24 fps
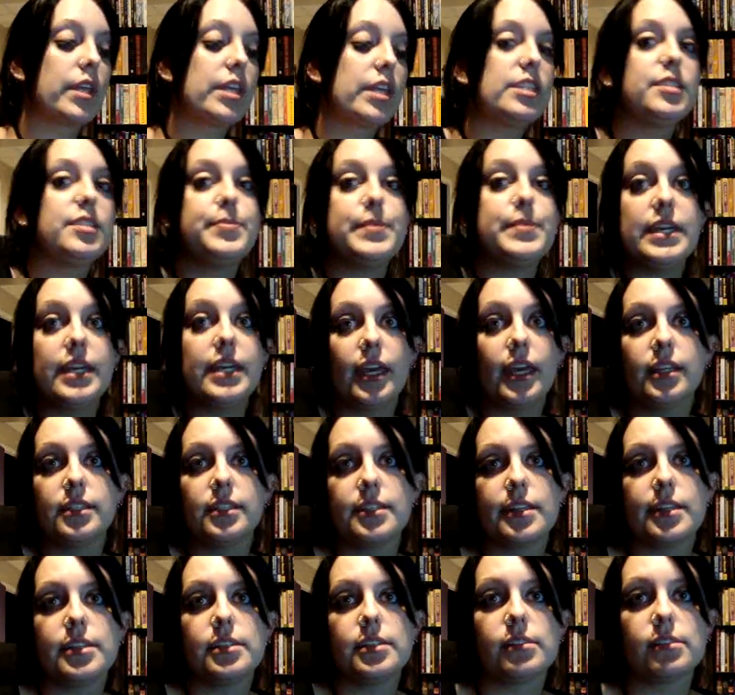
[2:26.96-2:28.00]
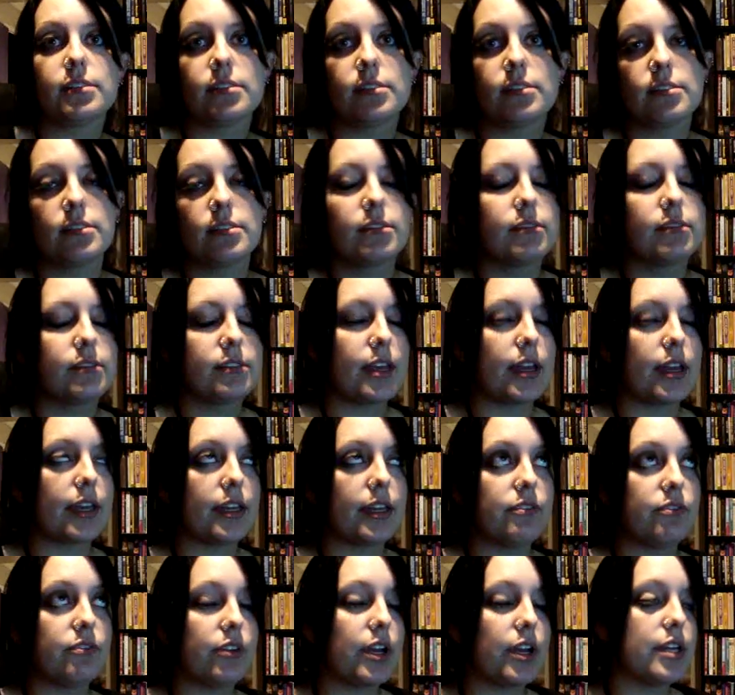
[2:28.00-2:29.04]
speaking to this
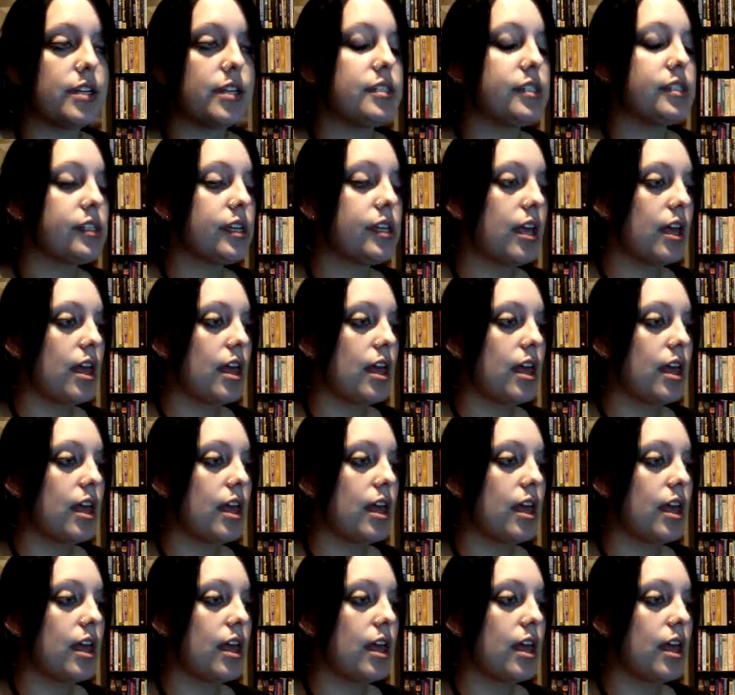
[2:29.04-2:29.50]
second friend.